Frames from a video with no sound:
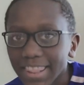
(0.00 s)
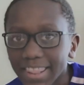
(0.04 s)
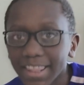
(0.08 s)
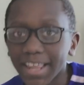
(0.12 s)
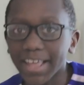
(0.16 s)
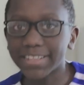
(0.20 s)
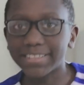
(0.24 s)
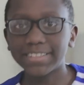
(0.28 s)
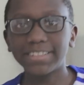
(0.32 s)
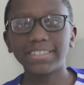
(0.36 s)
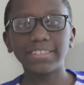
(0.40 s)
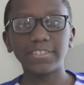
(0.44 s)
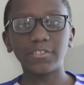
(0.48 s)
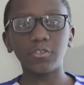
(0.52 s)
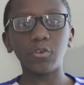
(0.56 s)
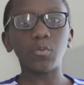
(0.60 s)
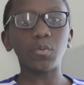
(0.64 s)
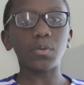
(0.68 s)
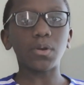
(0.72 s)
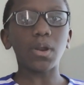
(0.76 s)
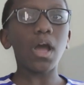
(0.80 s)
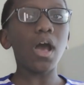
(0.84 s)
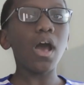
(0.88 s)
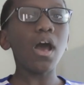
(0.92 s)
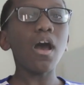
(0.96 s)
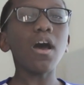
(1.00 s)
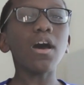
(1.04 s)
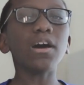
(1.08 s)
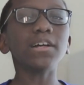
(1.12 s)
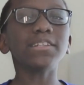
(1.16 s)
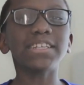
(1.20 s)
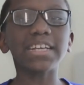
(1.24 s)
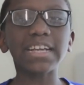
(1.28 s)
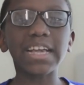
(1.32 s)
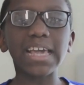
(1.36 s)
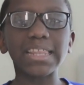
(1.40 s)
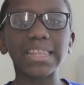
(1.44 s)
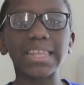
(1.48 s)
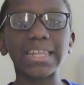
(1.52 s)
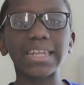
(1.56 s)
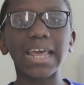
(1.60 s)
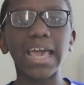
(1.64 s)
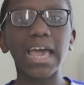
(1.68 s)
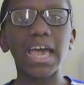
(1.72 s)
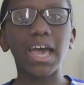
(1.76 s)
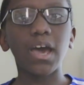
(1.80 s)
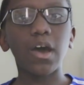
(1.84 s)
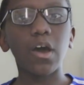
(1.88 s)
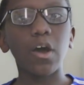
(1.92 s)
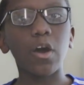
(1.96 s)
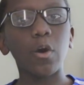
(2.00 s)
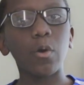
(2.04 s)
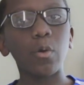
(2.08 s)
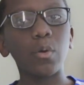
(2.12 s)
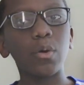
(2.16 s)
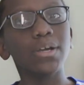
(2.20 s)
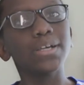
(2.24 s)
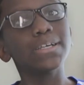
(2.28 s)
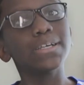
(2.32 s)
Let's do it all together now.